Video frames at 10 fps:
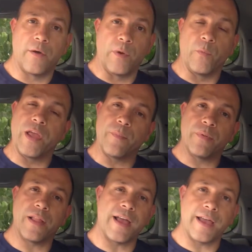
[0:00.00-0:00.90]
When we
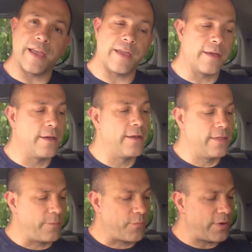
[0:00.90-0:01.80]
apply
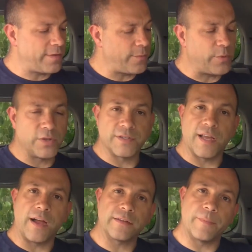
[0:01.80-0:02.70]
the principles
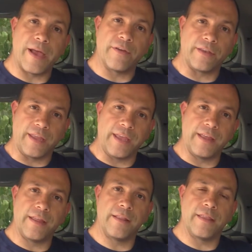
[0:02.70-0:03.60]
talked about
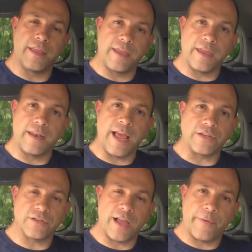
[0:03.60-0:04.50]
in the
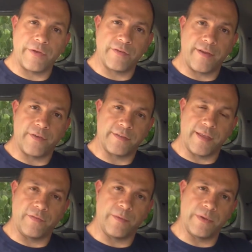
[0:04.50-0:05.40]
National Highway Traffic
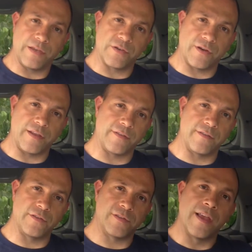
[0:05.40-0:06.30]
Safety
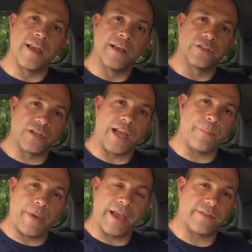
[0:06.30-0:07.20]
Administration's
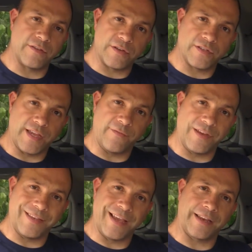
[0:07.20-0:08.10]
Child Passenger
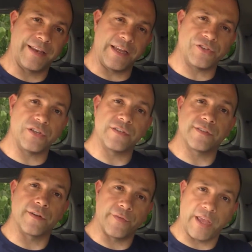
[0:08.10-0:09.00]
Safety Technician
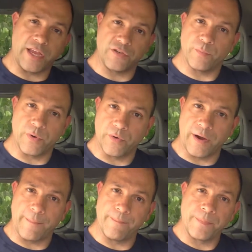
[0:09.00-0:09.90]
Certification
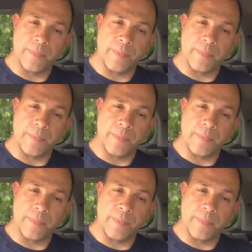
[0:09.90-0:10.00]
Program.